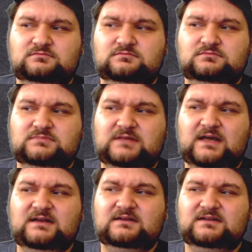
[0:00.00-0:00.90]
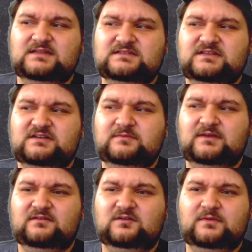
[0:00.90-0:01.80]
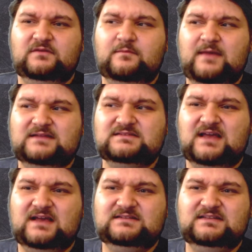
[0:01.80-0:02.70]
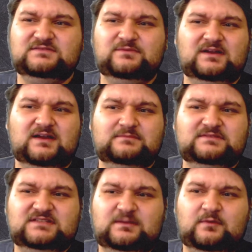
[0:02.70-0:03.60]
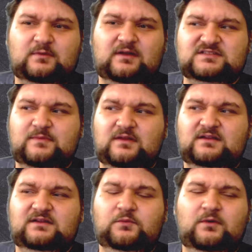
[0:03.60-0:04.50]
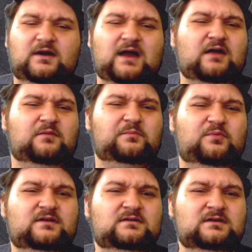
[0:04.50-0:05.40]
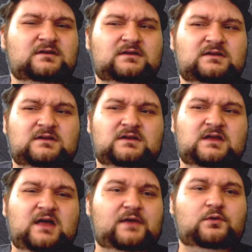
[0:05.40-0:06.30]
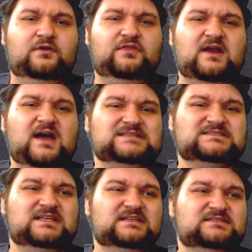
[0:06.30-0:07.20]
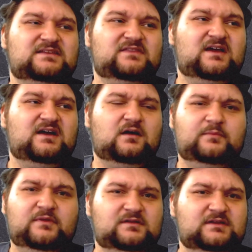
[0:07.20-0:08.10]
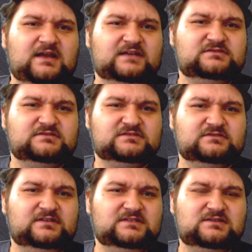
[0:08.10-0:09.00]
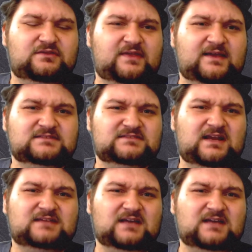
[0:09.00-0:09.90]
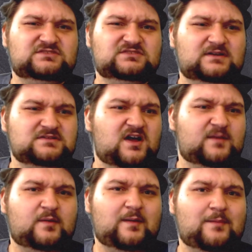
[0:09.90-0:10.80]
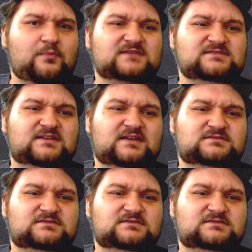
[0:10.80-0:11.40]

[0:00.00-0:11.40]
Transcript: kind of consider me a little bit of a mad scientist when it comes to some of my list building, where I'll put unorthodox things in there, I'll build in extra screens and things, and I just want to talk about my process,